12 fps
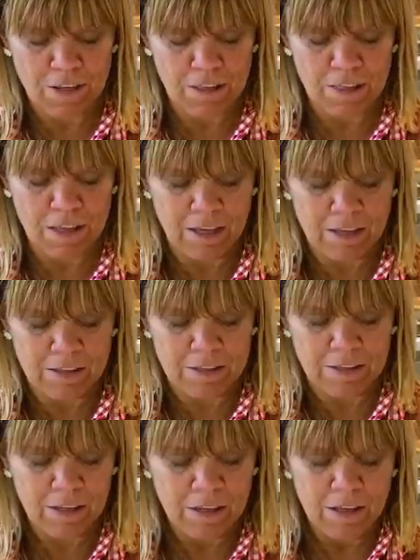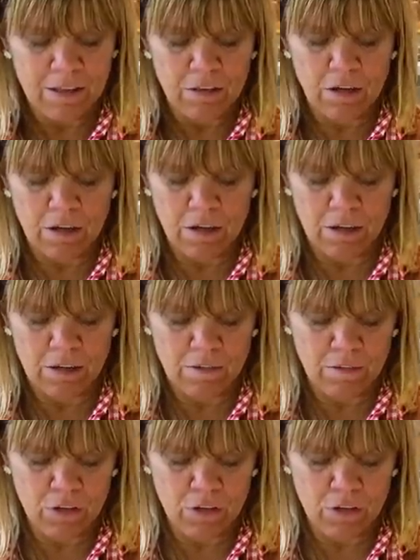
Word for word: I think it's the,